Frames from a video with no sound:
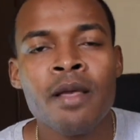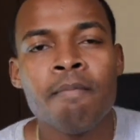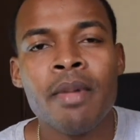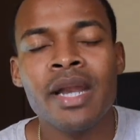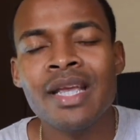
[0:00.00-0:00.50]

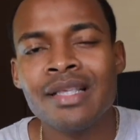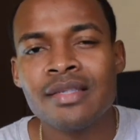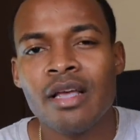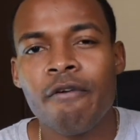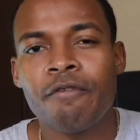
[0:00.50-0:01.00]
Money
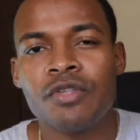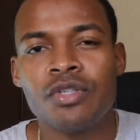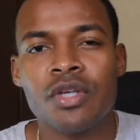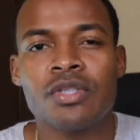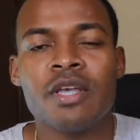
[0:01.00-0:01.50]
itself is
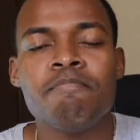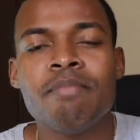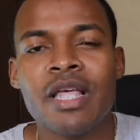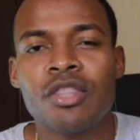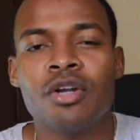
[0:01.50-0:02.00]
just a
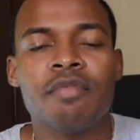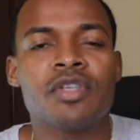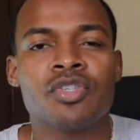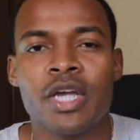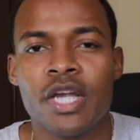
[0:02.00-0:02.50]
method of
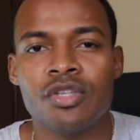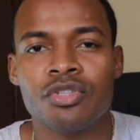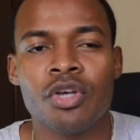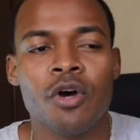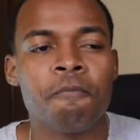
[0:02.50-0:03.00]
exchange.
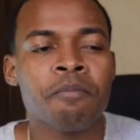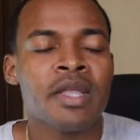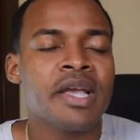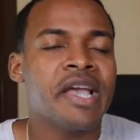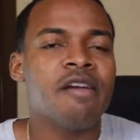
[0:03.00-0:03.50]
So
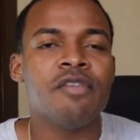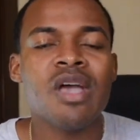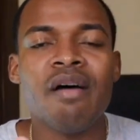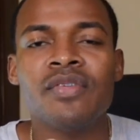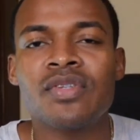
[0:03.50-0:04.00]
if you
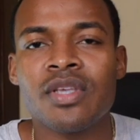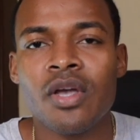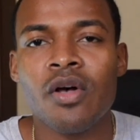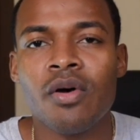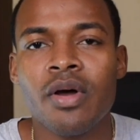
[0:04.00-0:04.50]
have a
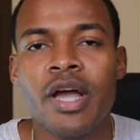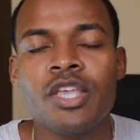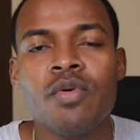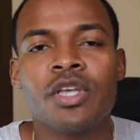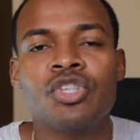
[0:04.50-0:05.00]
skill
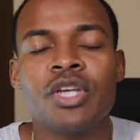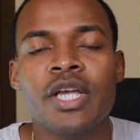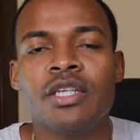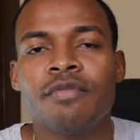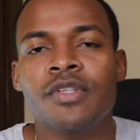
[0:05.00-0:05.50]
and you
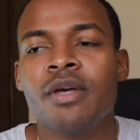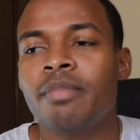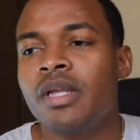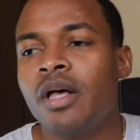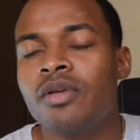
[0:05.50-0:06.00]
exchange it for
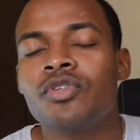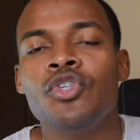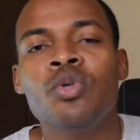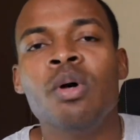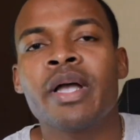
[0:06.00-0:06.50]
something else,
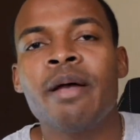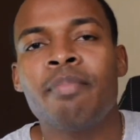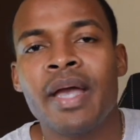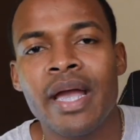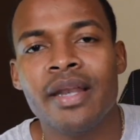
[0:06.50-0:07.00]
you will get
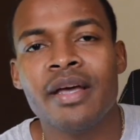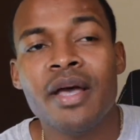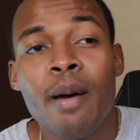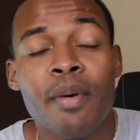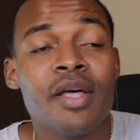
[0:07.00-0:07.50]
paid.
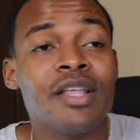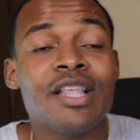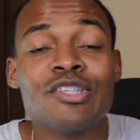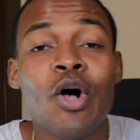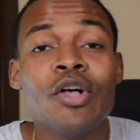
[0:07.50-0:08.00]
But
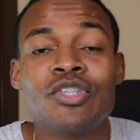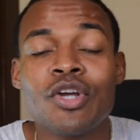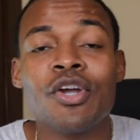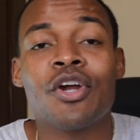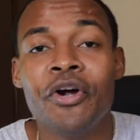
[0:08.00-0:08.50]
that's also
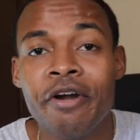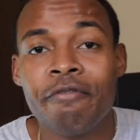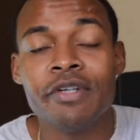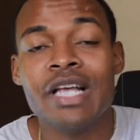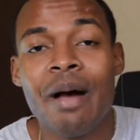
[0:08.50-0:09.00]
concurrent,
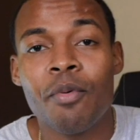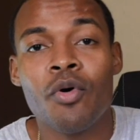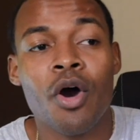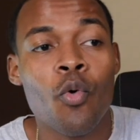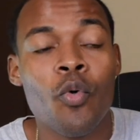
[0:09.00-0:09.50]
for
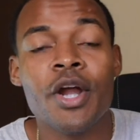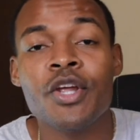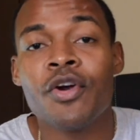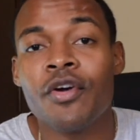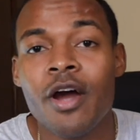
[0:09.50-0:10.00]
example, on where
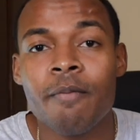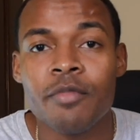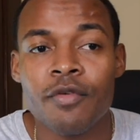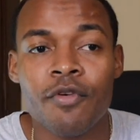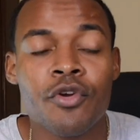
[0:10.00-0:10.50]
you grew up.
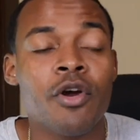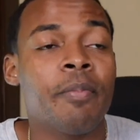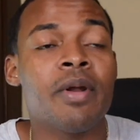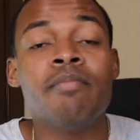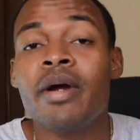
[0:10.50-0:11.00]
If you grew
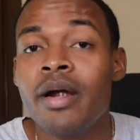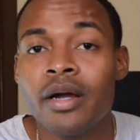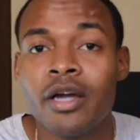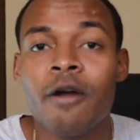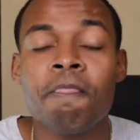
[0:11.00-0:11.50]
up in
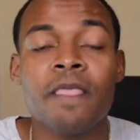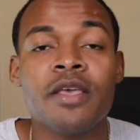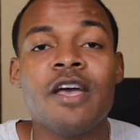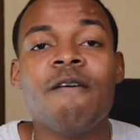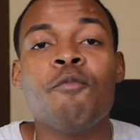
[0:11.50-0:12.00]
America,
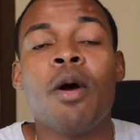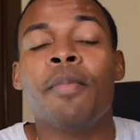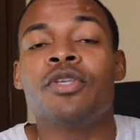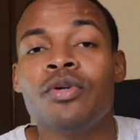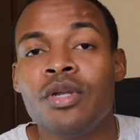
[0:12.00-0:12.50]
you have more
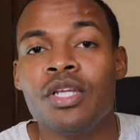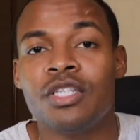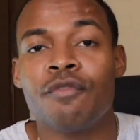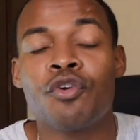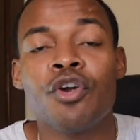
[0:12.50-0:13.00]

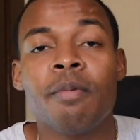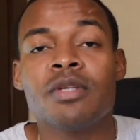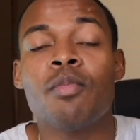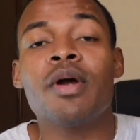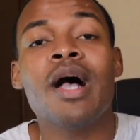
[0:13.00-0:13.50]
opportunities. If you grew up
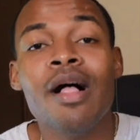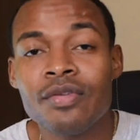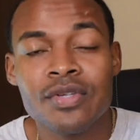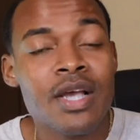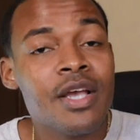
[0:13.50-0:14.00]
somewhere
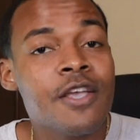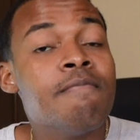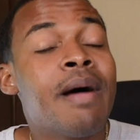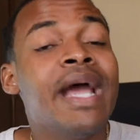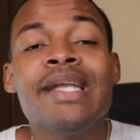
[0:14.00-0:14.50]
else, you
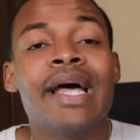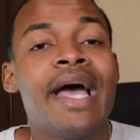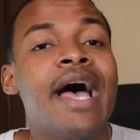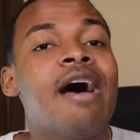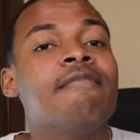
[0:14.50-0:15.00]
might not
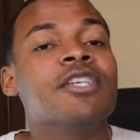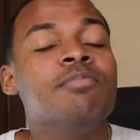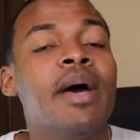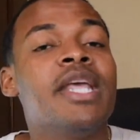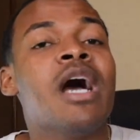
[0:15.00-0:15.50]
have as
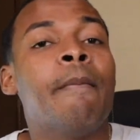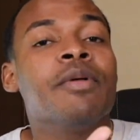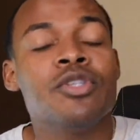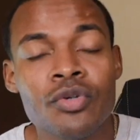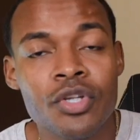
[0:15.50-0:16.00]
many
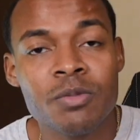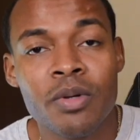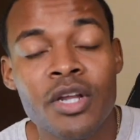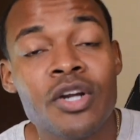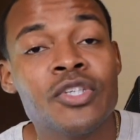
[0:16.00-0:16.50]
opportunities,
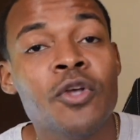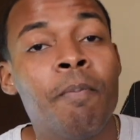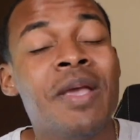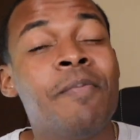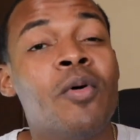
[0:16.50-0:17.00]
but there are
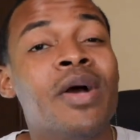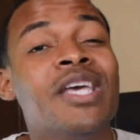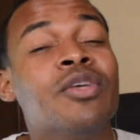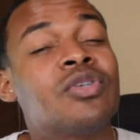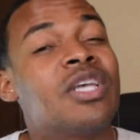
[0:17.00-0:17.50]
still people
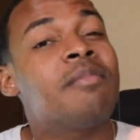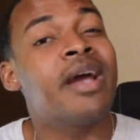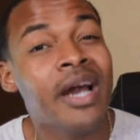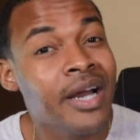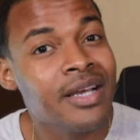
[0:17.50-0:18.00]
in those same
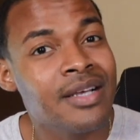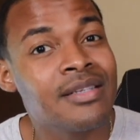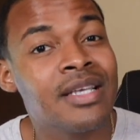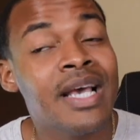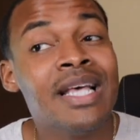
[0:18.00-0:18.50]

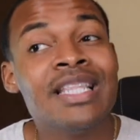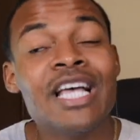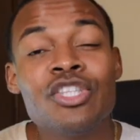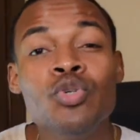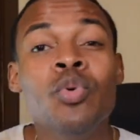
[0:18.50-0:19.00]
areas
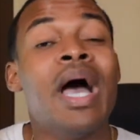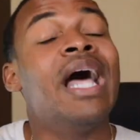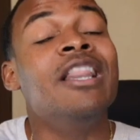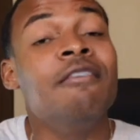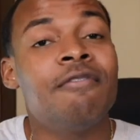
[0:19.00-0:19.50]
that do
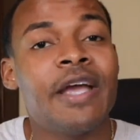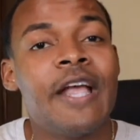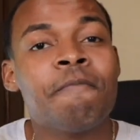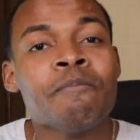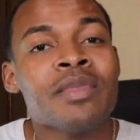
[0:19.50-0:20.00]

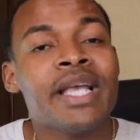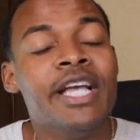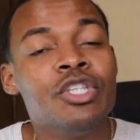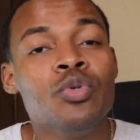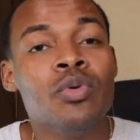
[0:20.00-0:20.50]
elevate
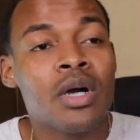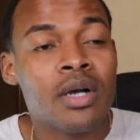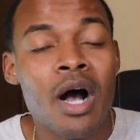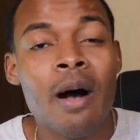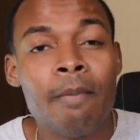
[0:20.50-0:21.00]
and do
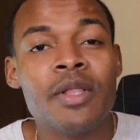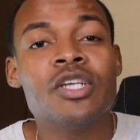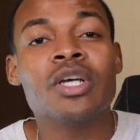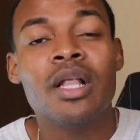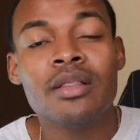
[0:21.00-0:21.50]

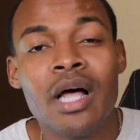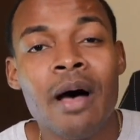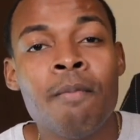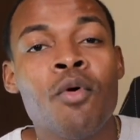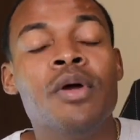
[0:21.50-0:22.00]
accomplish a
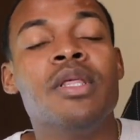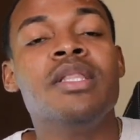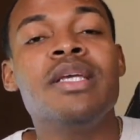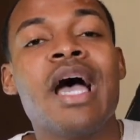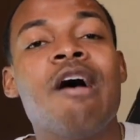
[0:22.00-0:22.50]
lot more than
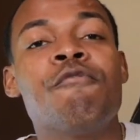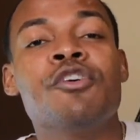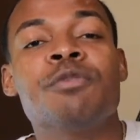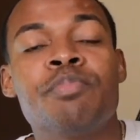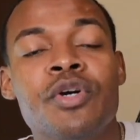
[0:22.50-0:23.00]
the
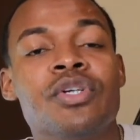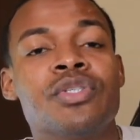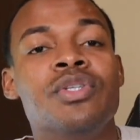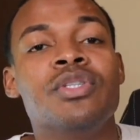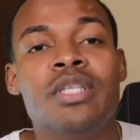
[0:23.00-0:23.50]
average
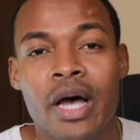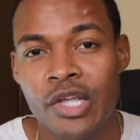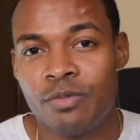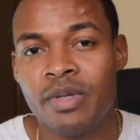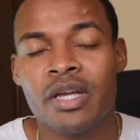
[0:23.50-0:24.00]
person
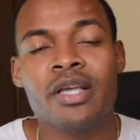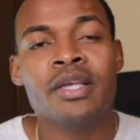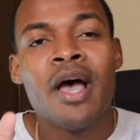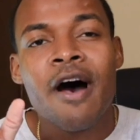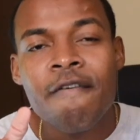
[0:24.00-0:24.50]
does because
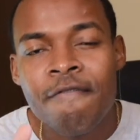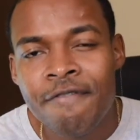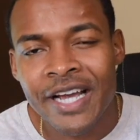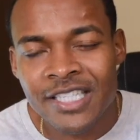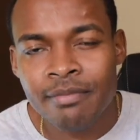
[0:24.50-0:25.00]
a
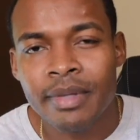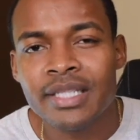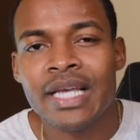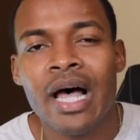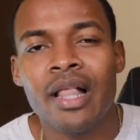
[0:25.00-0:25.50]
victim
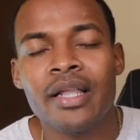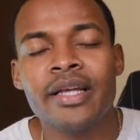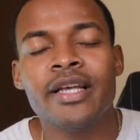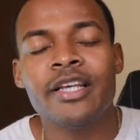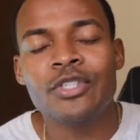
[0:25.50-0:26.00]

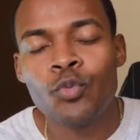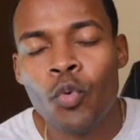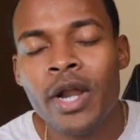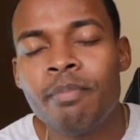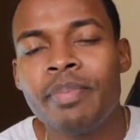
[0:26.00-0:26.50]
mentality is
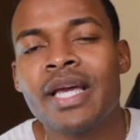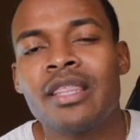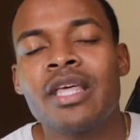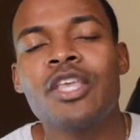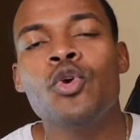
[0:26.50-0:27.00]
one
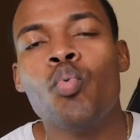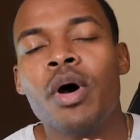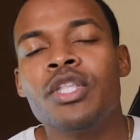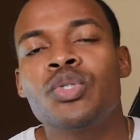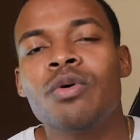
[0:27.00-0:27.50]
big thing you
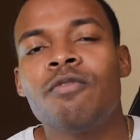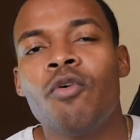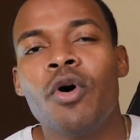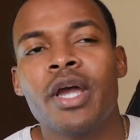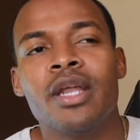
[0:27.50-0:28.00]
want to
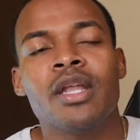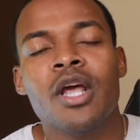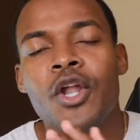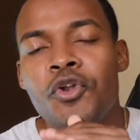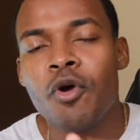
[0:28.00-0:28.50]
avoid
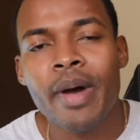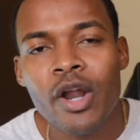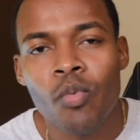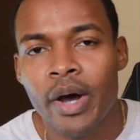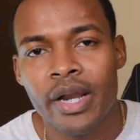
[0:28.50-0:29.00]
no
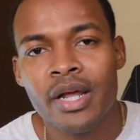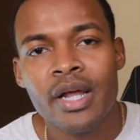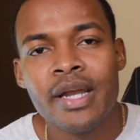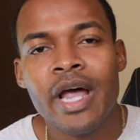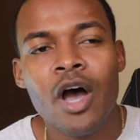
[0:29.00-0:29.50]
matter what.
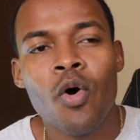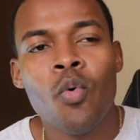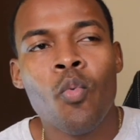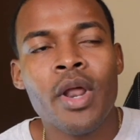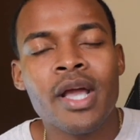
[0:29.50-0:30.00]

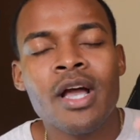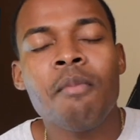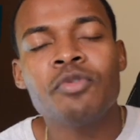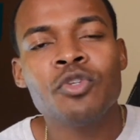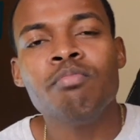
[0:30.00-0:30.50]
Now, when it it
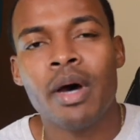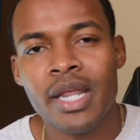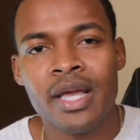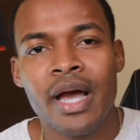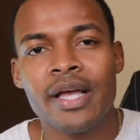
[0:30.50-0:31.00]
comes to
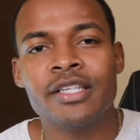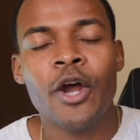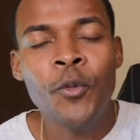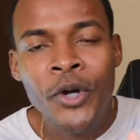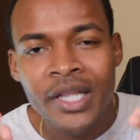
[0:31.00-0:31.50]
money, guys,
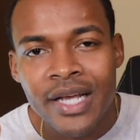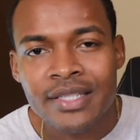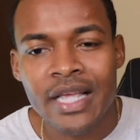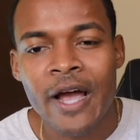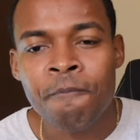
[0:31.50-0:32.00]
I
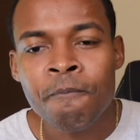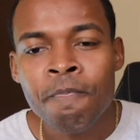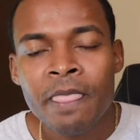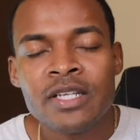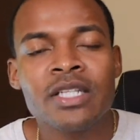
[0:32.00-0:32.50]
realize that
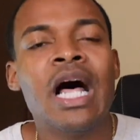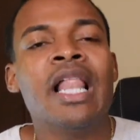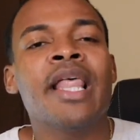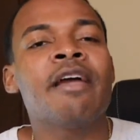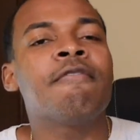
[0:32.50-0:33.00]
it's a
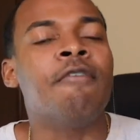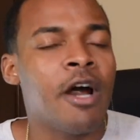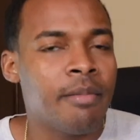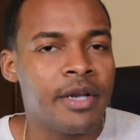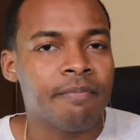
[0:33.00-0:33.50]
lot like
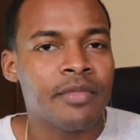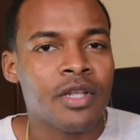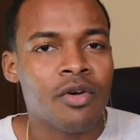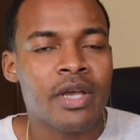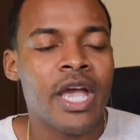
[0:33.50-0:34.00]
farming,
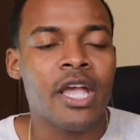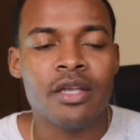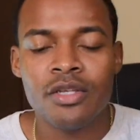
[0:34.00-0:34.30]
okay?